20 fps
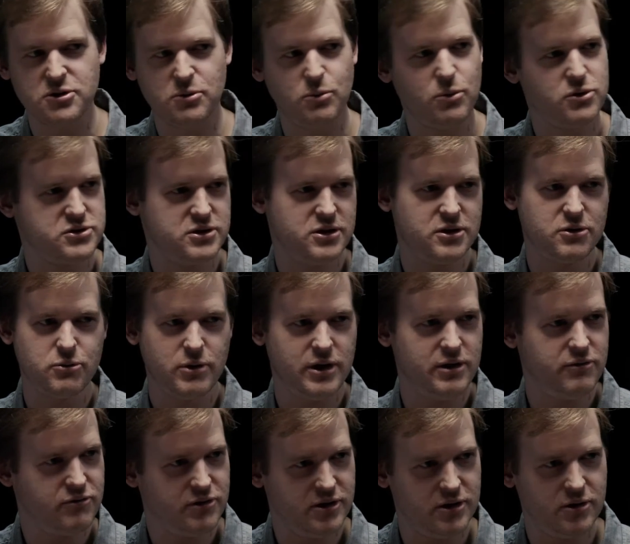It wasn't a
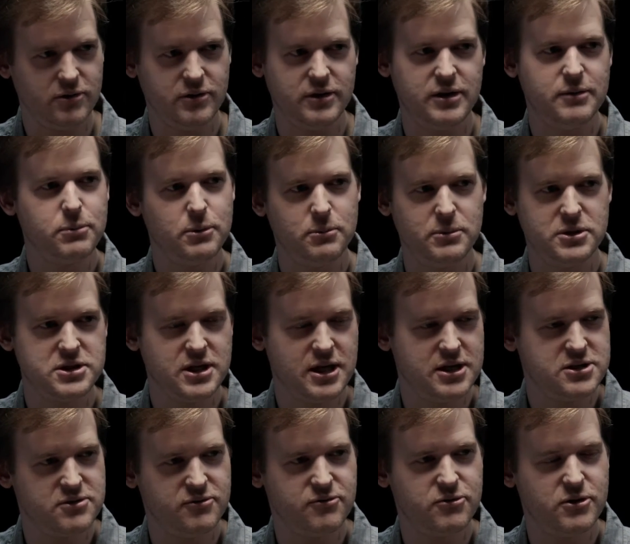greenfield
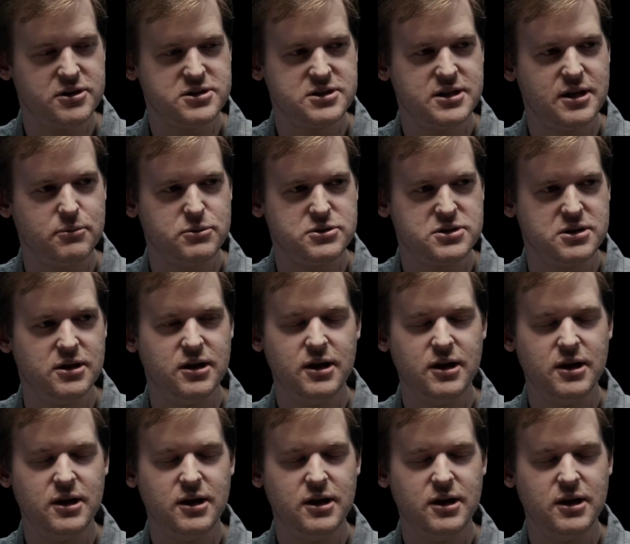implementation for us. That was